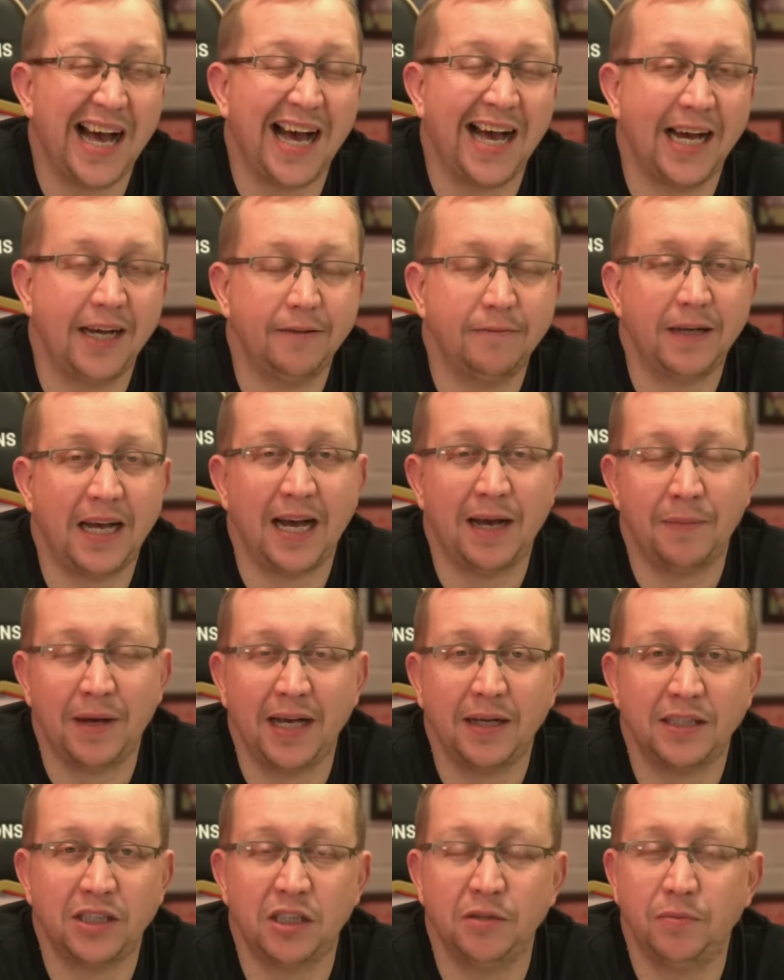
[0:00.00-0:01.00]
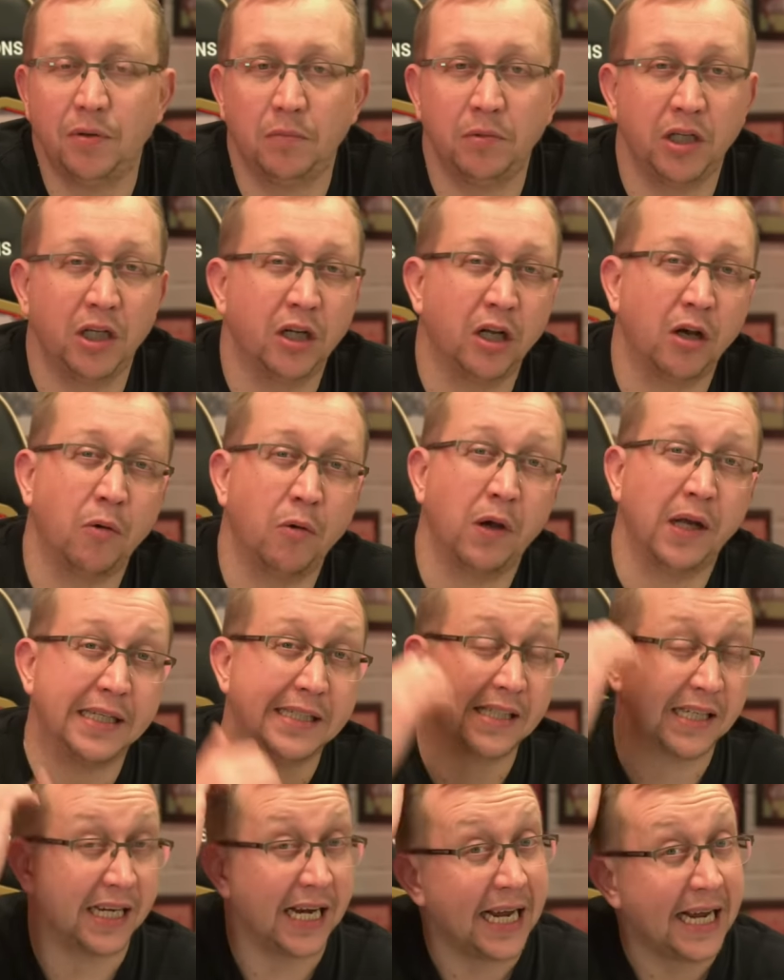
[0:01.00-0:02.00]
I'm actually probably going to go
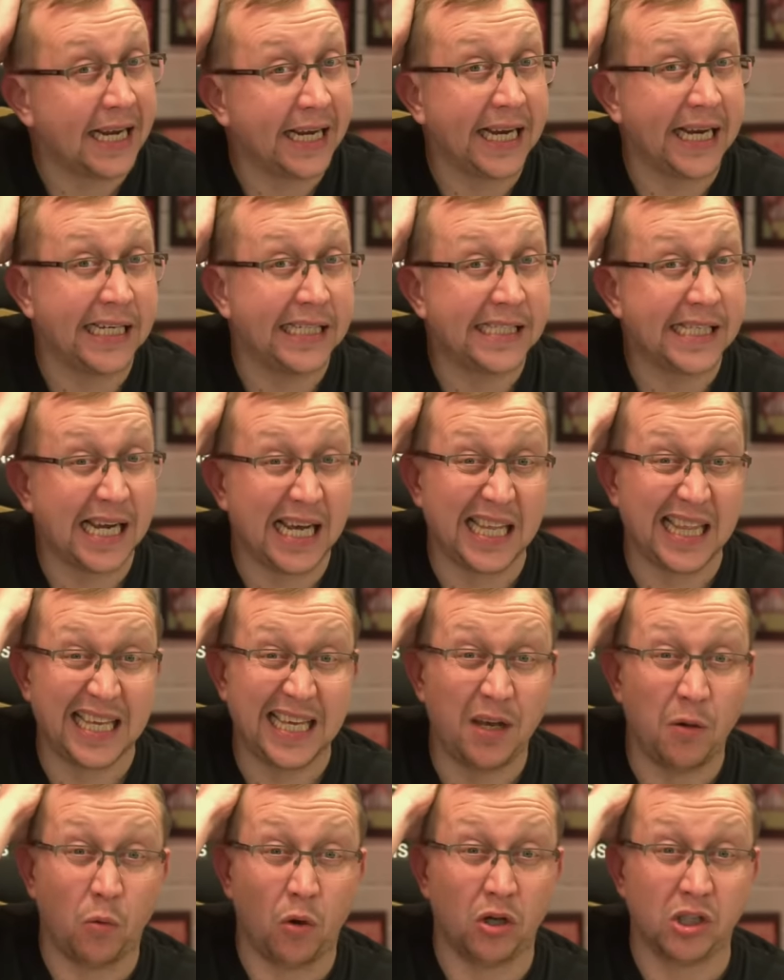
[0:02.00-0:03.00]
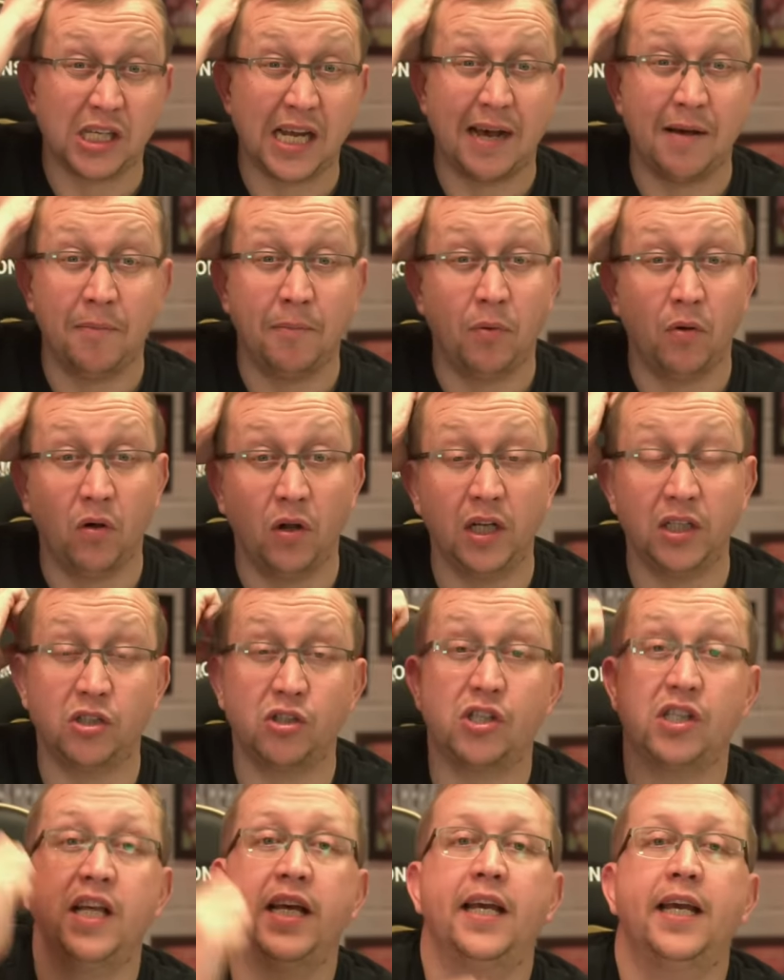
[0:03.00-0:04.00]
against the grain here and say I think it was a handball. I
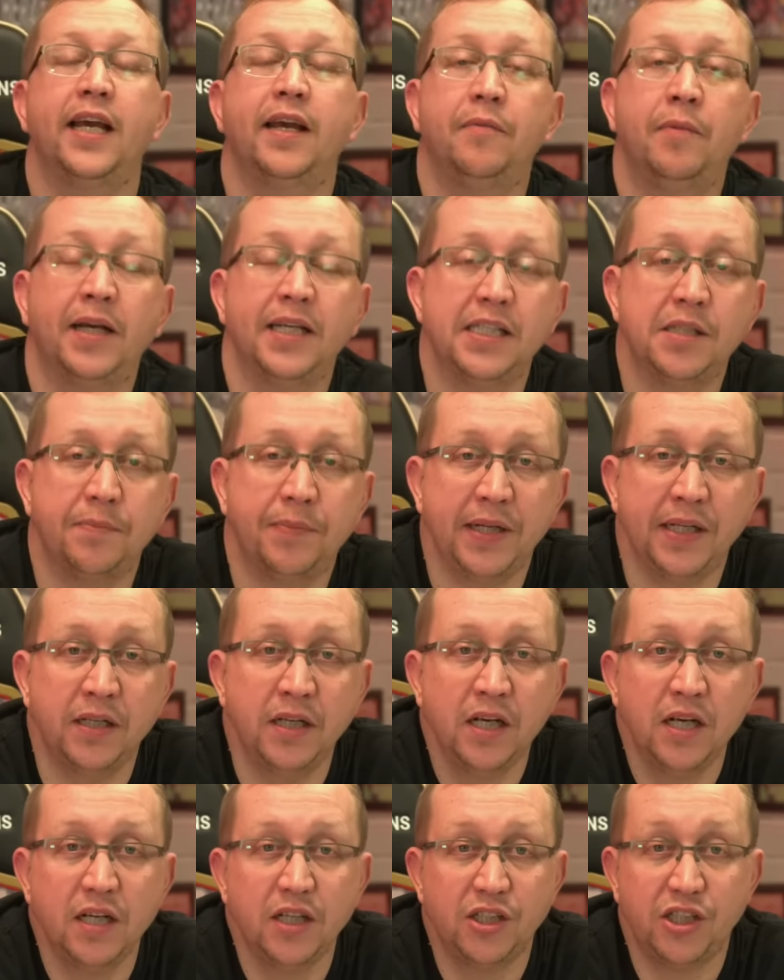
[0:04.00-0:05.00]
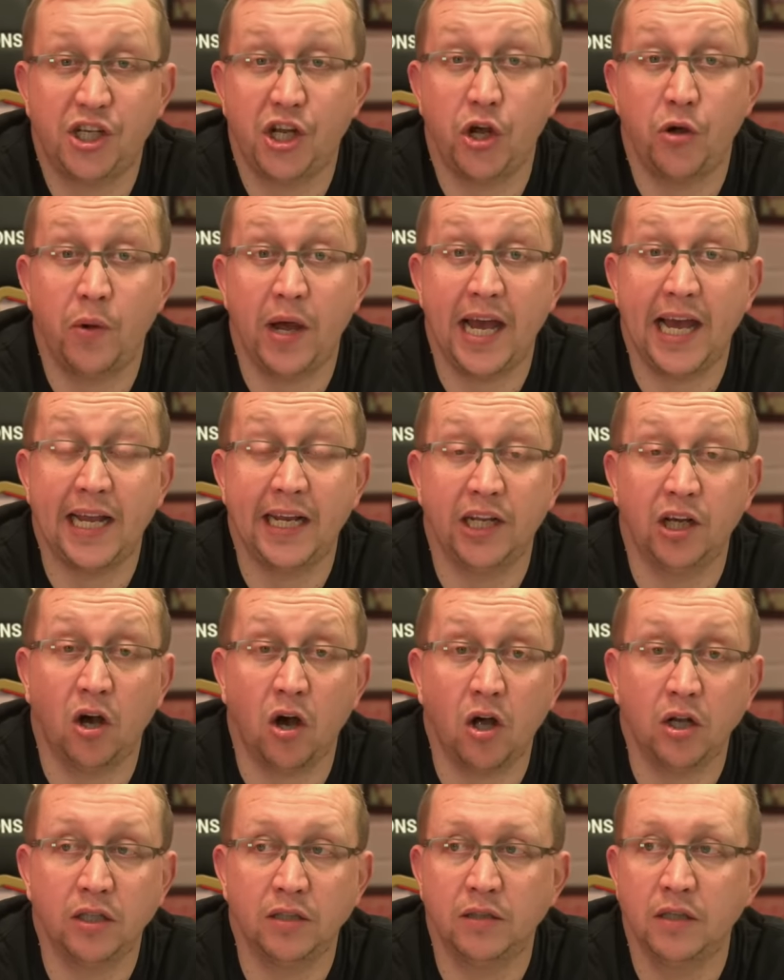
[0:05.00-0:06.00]
just think it might have been too early
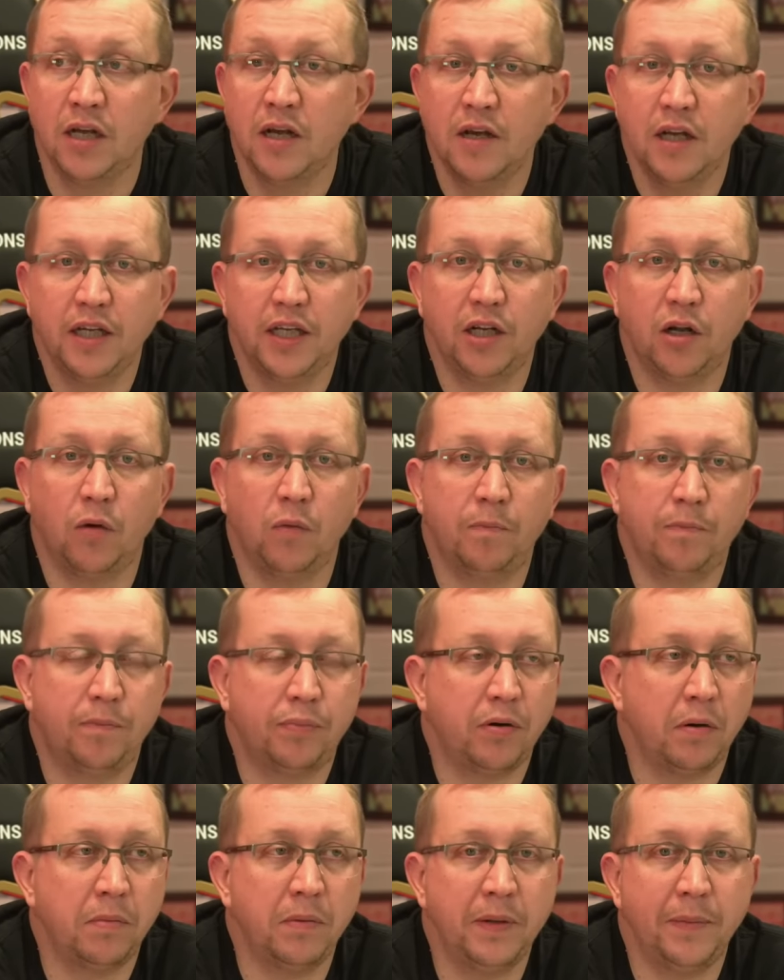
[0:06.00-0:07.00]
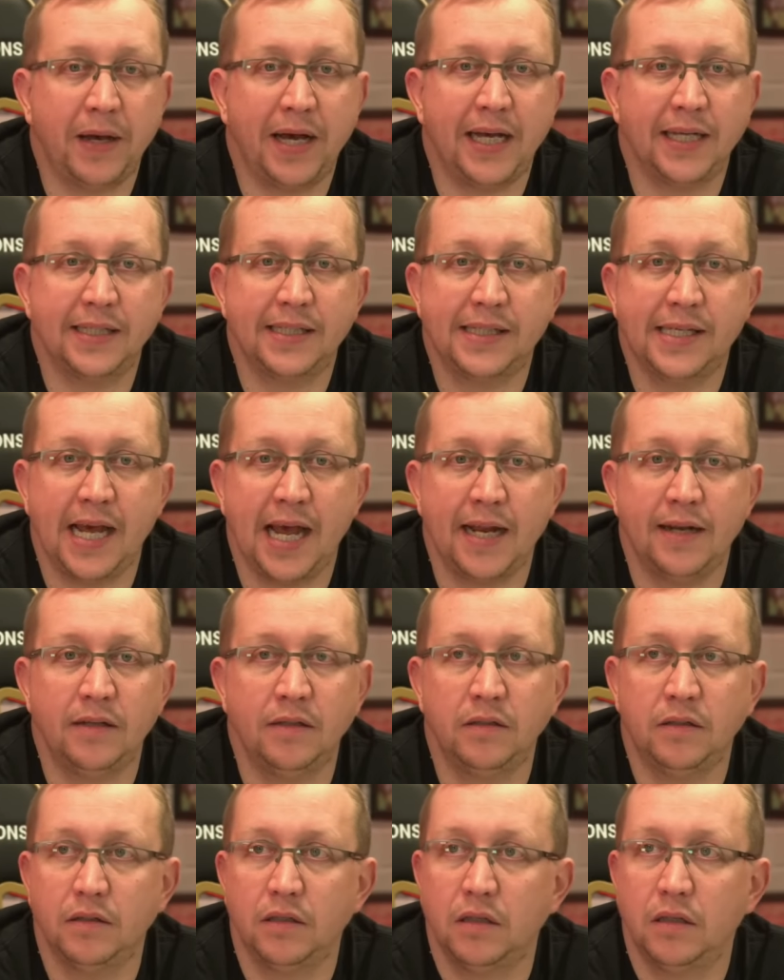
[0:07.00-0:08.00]
on, you know, probably about 10